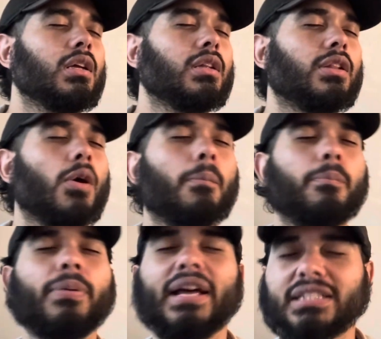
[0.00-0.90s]
the
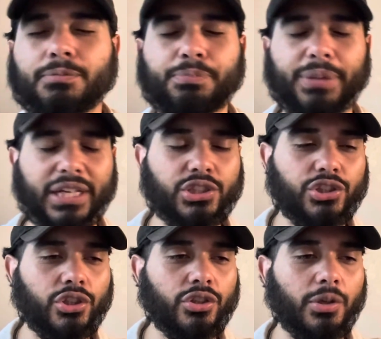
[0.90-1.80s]
best
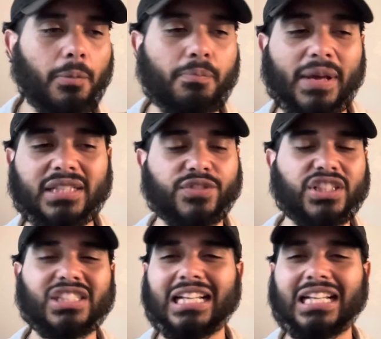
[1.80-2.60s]
picture, the best vision.